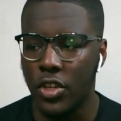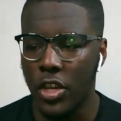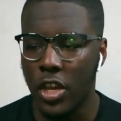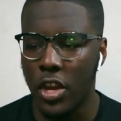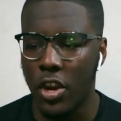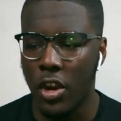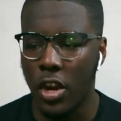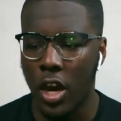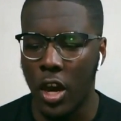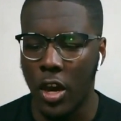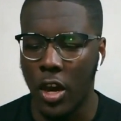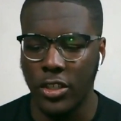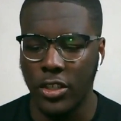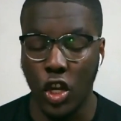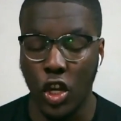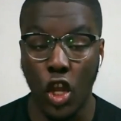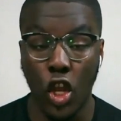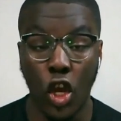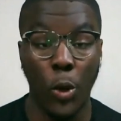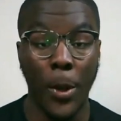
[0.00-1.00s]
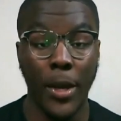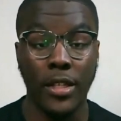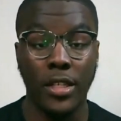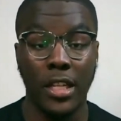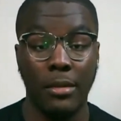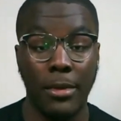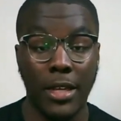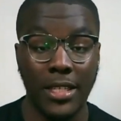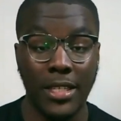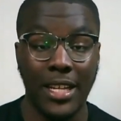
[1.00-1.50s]
Shakira Austin going to
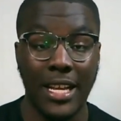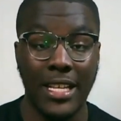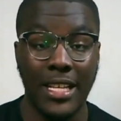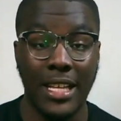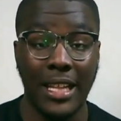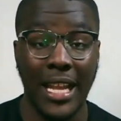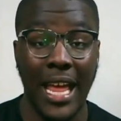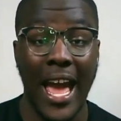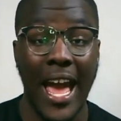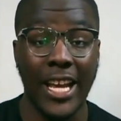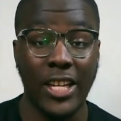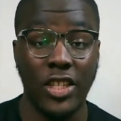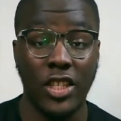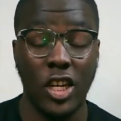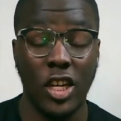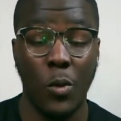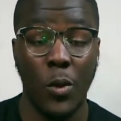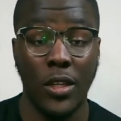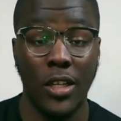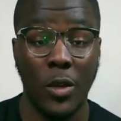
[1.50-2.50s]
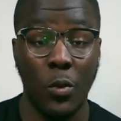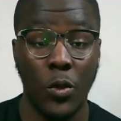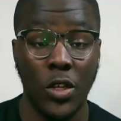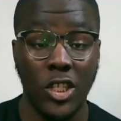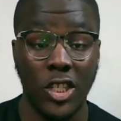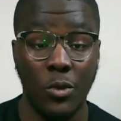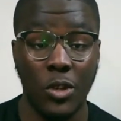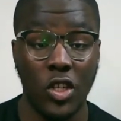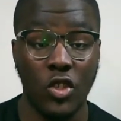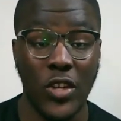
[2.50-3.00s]
the Mystics last year when
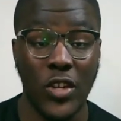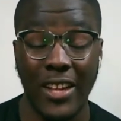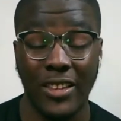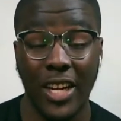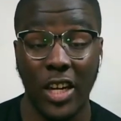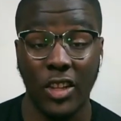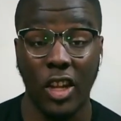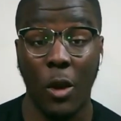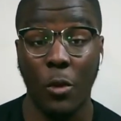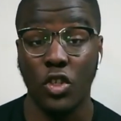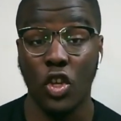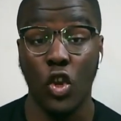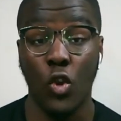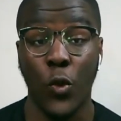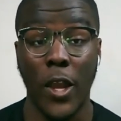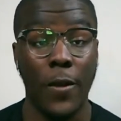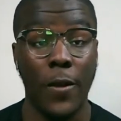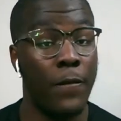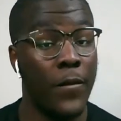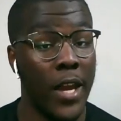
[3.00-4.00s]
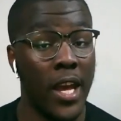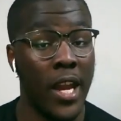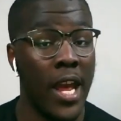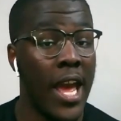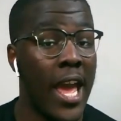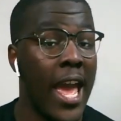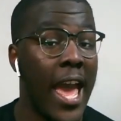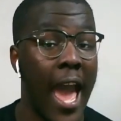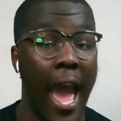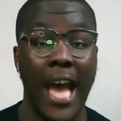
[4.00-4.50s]
she was drafted. I thought it was a great fit.
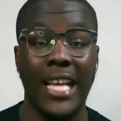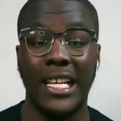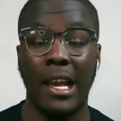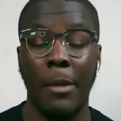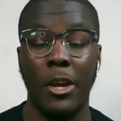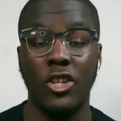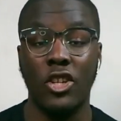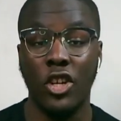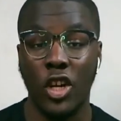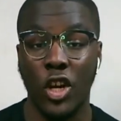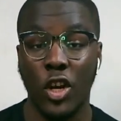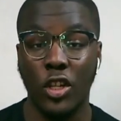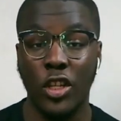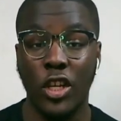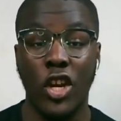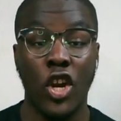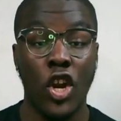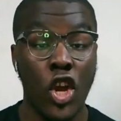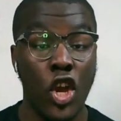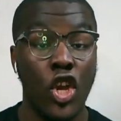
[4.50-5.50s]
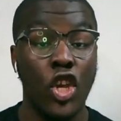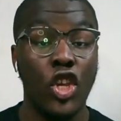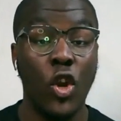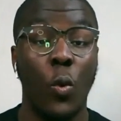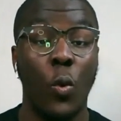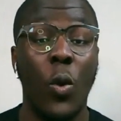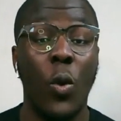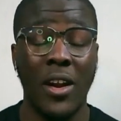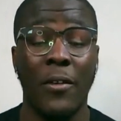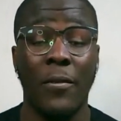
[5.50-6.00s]
As I mentioned earlier,
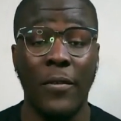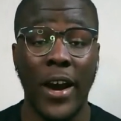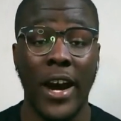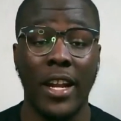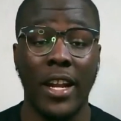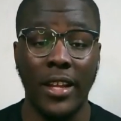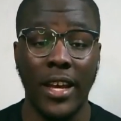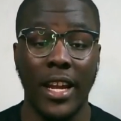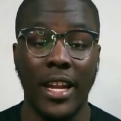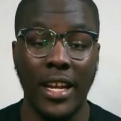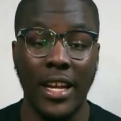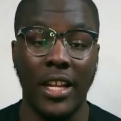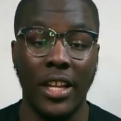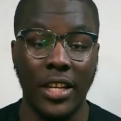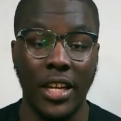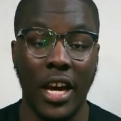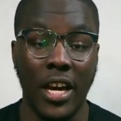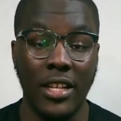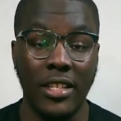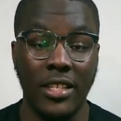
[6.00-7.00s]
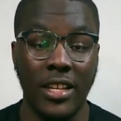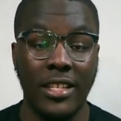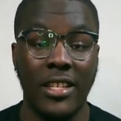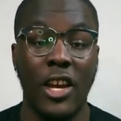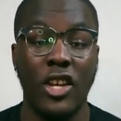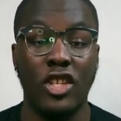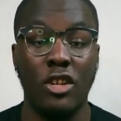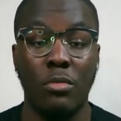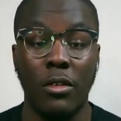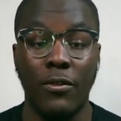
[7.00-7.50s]
you'll want to find Elena Delladon's
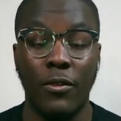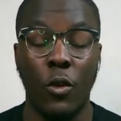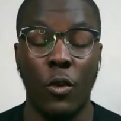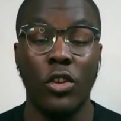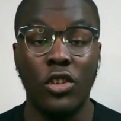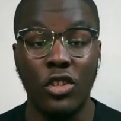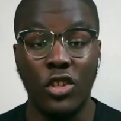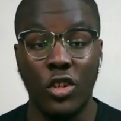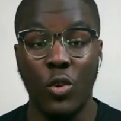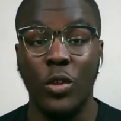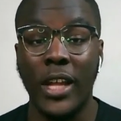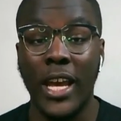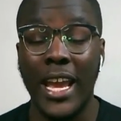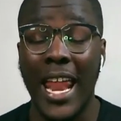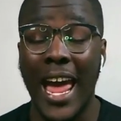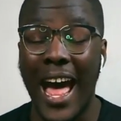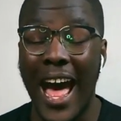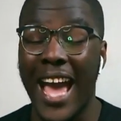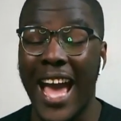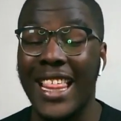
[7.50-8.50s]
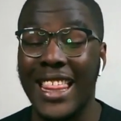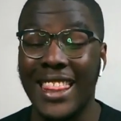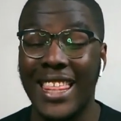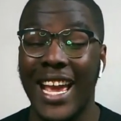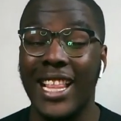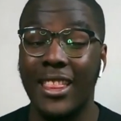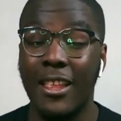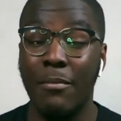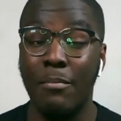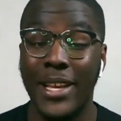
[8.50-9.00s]
successor before it's too late. I
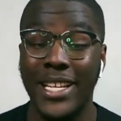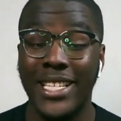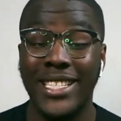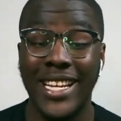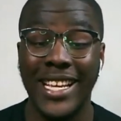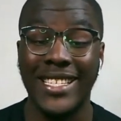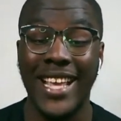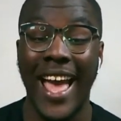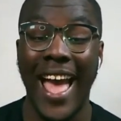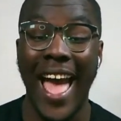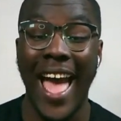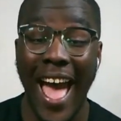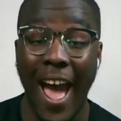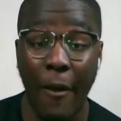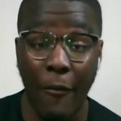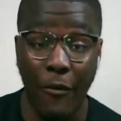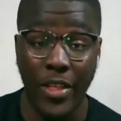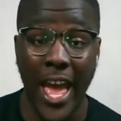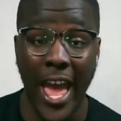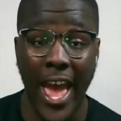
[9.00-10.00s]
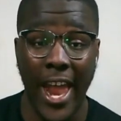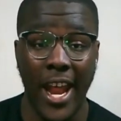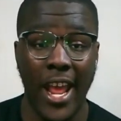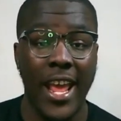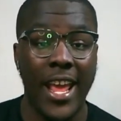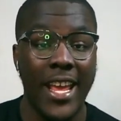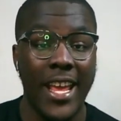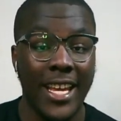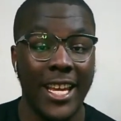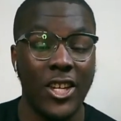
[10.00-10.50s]
think the Mystics have
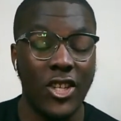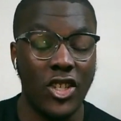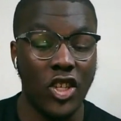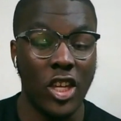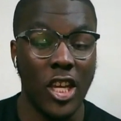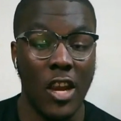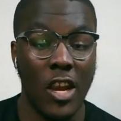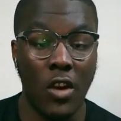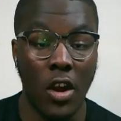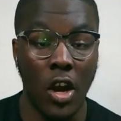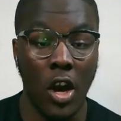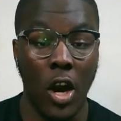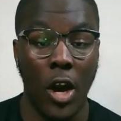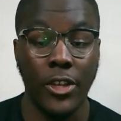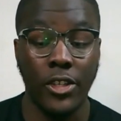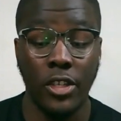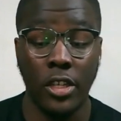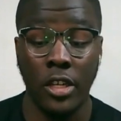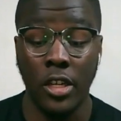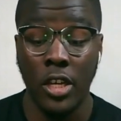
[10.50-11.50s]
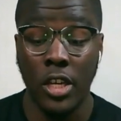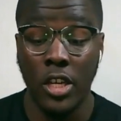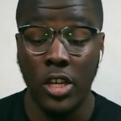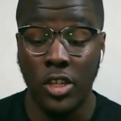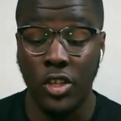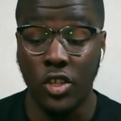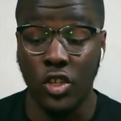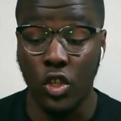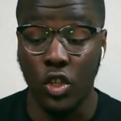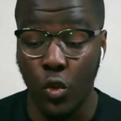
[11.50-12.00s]
that in Shakira Austin.
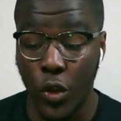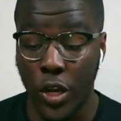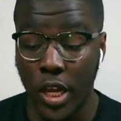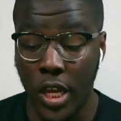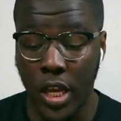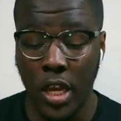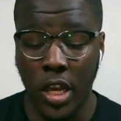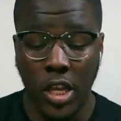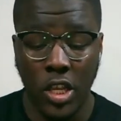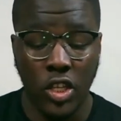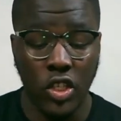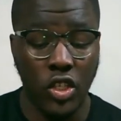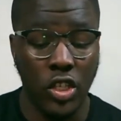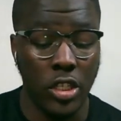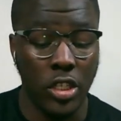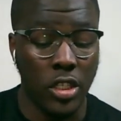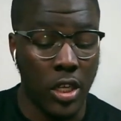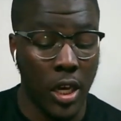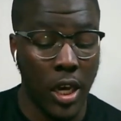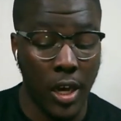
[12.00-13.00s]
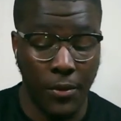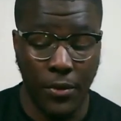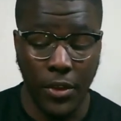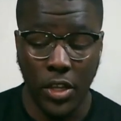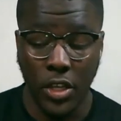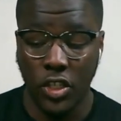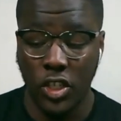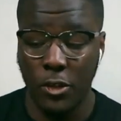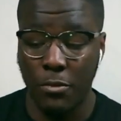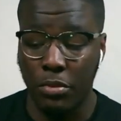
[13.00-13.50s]
She's gritty. She's tough.
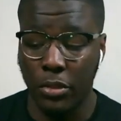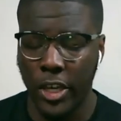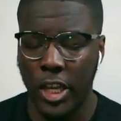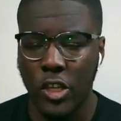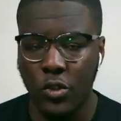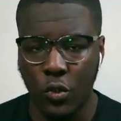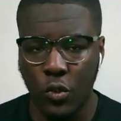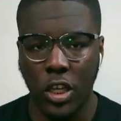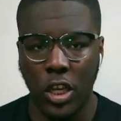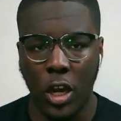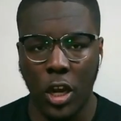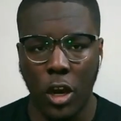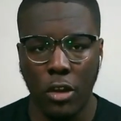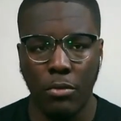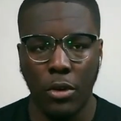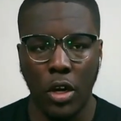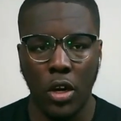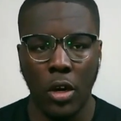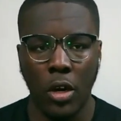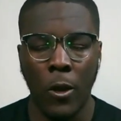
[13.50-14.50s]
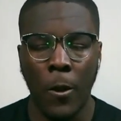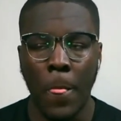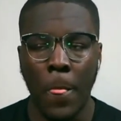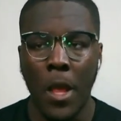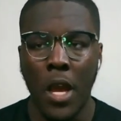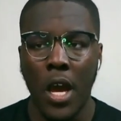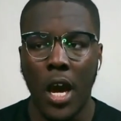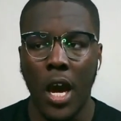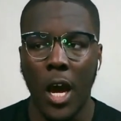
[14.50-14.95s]
She plays really hard ball.